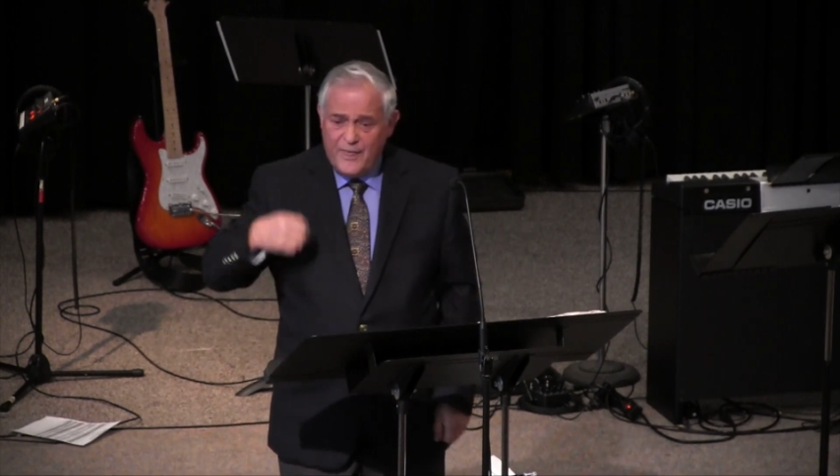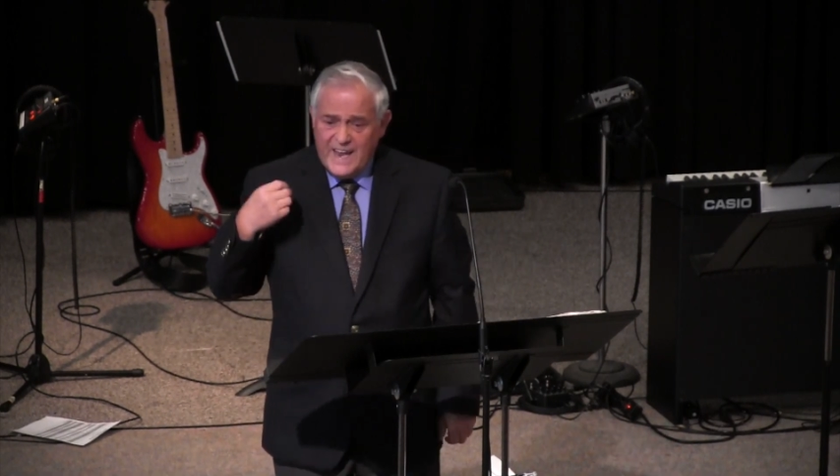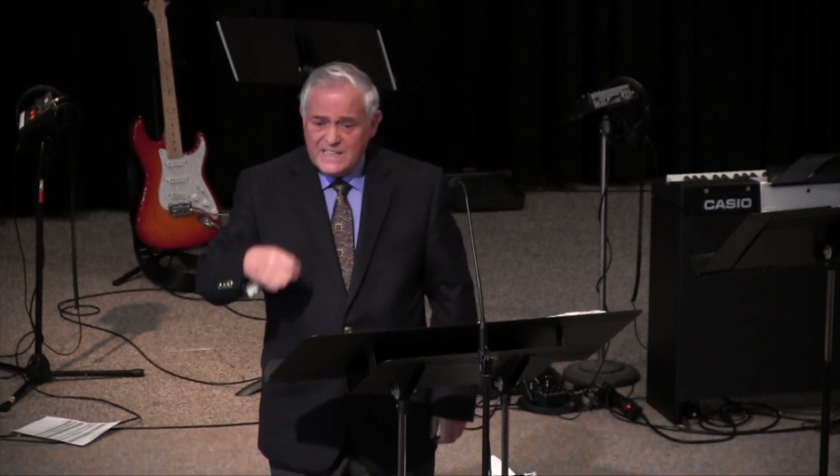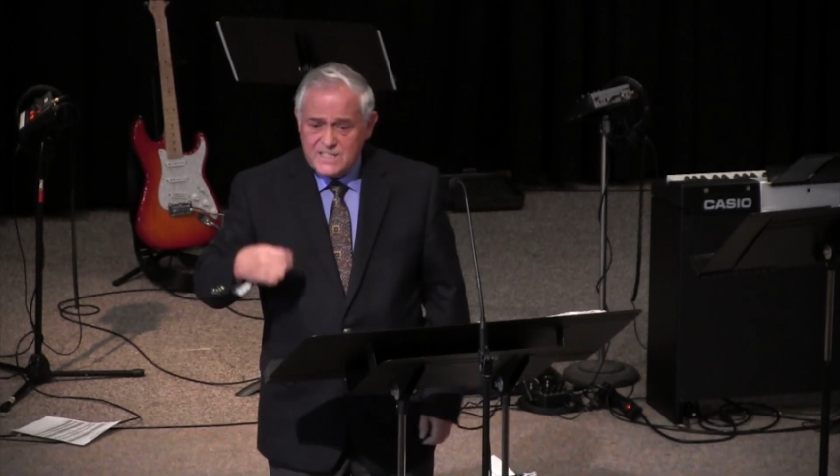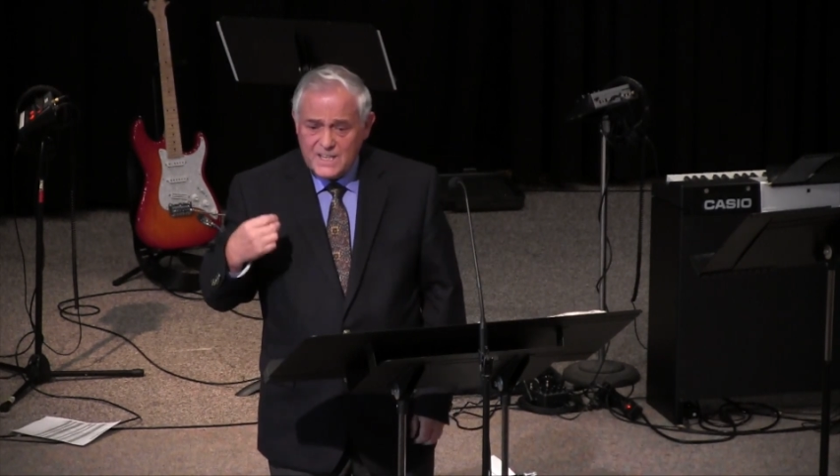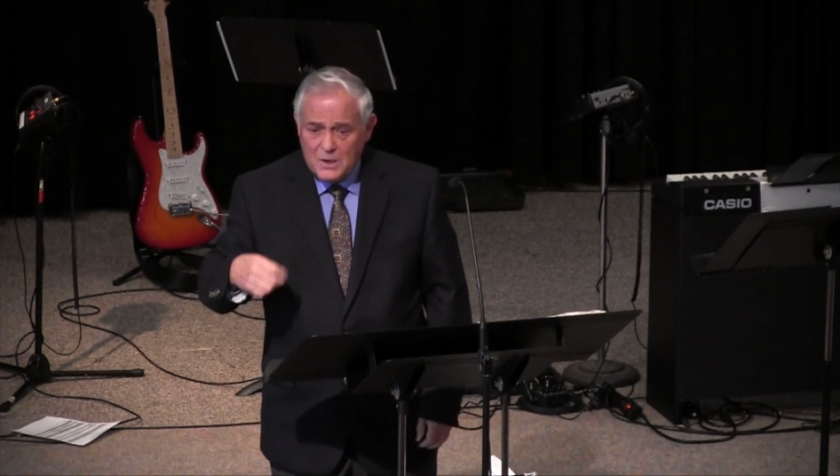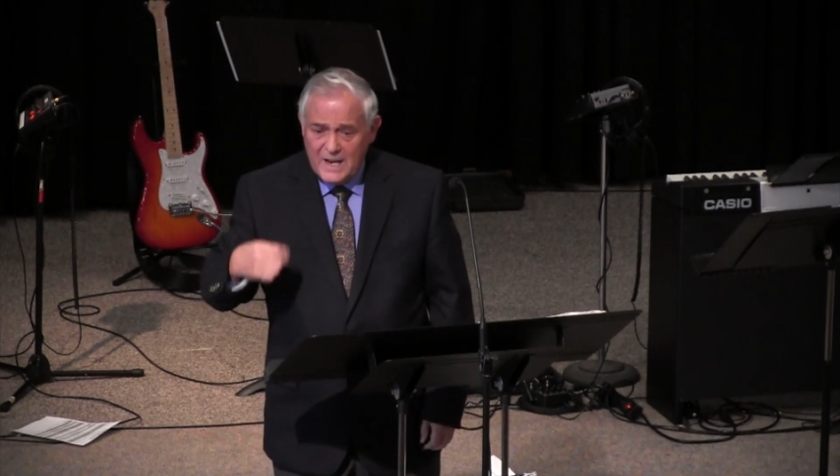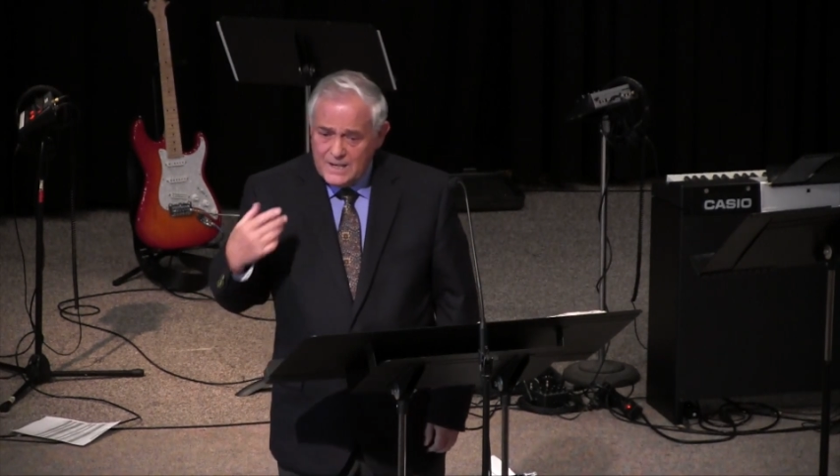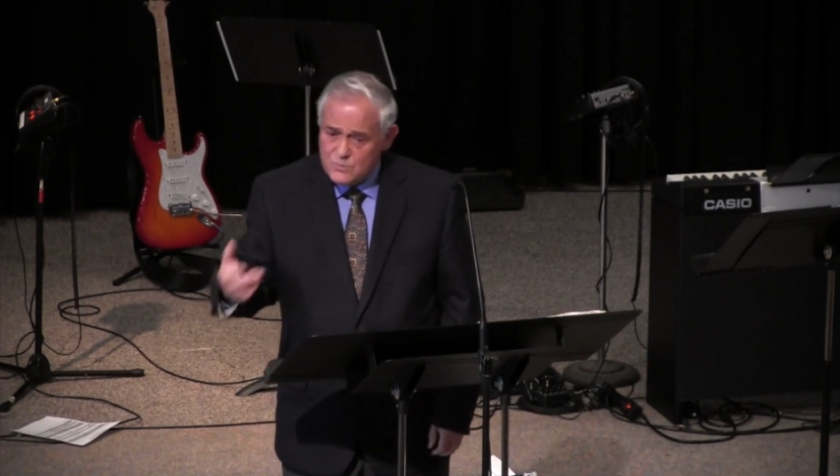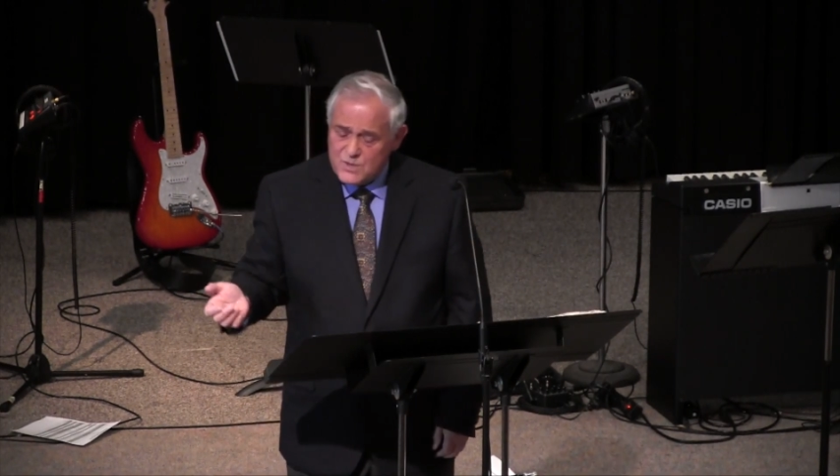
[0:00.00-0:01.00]
things that are
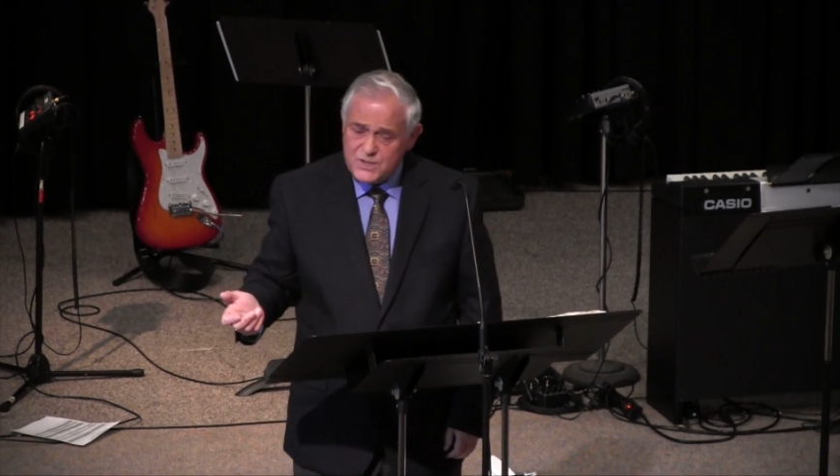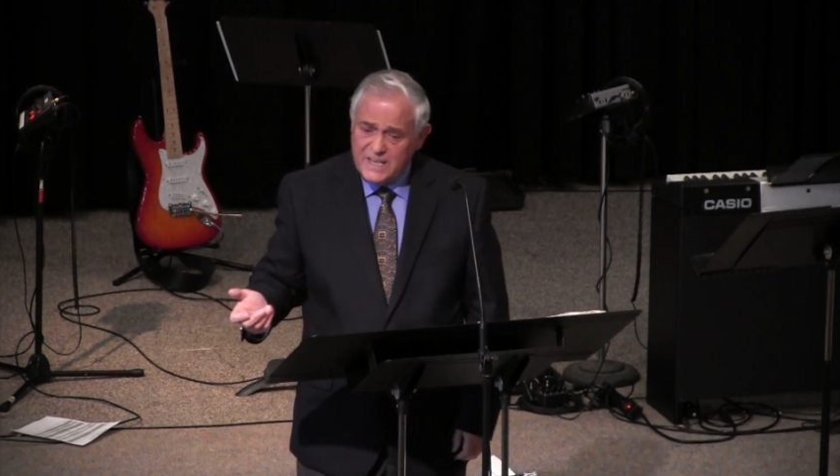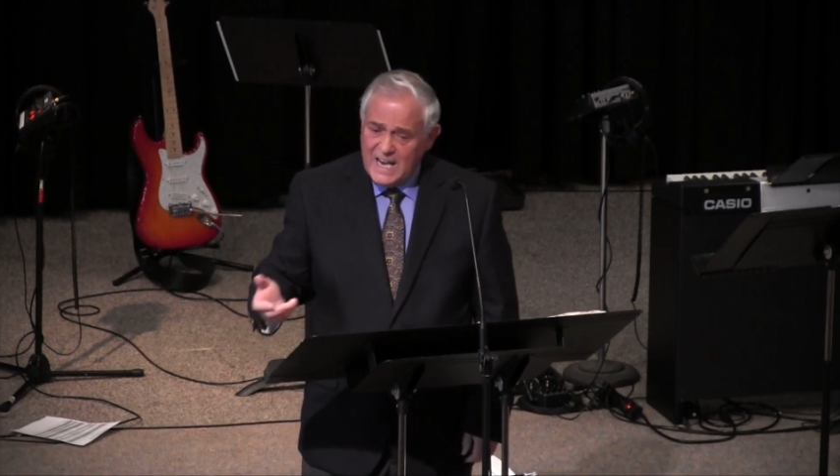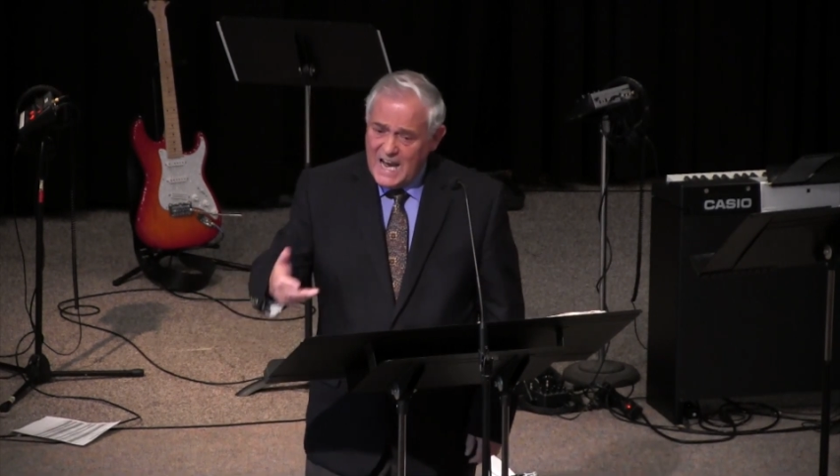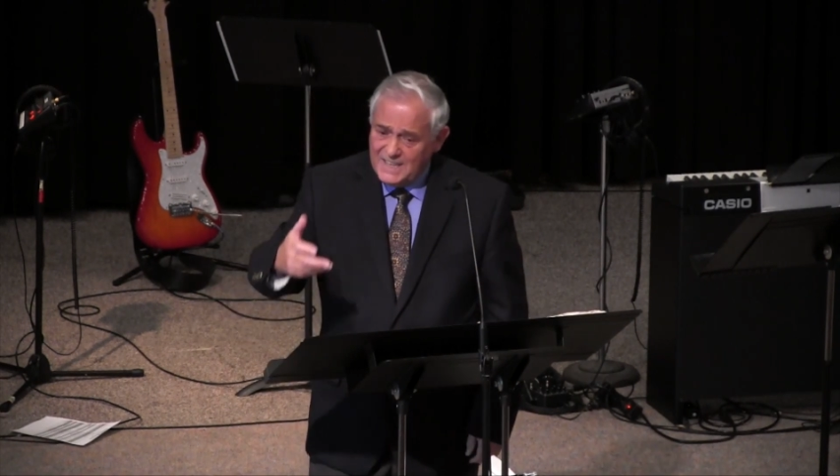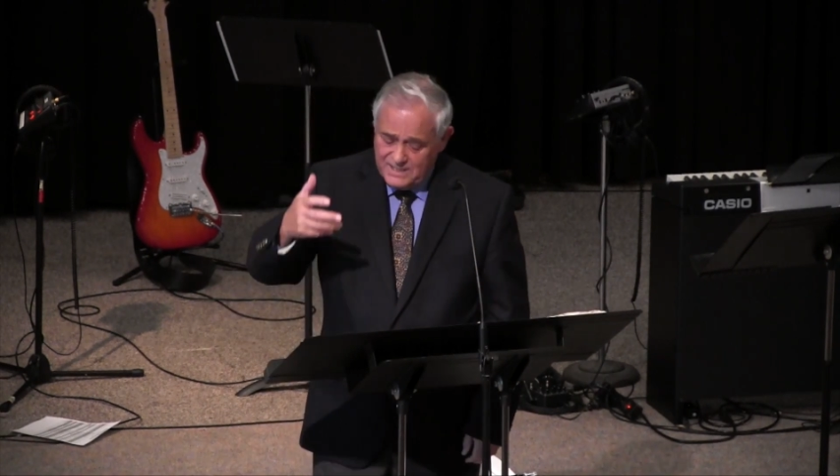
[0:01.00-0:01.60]
interesting and